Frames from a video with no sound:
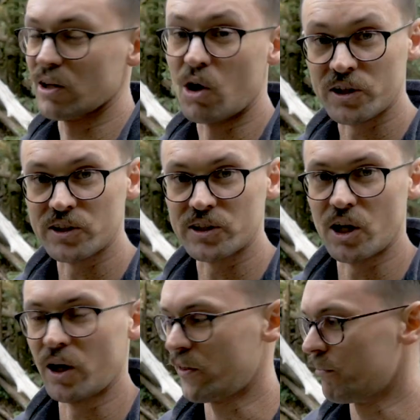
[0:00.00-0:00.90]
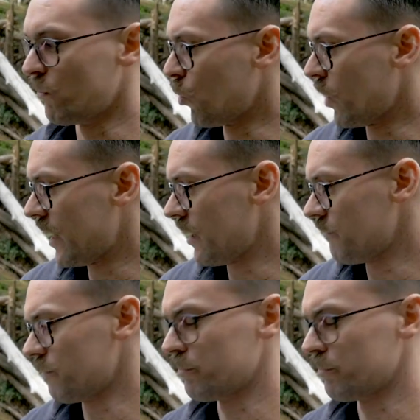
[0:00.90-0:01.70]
longer you go, the more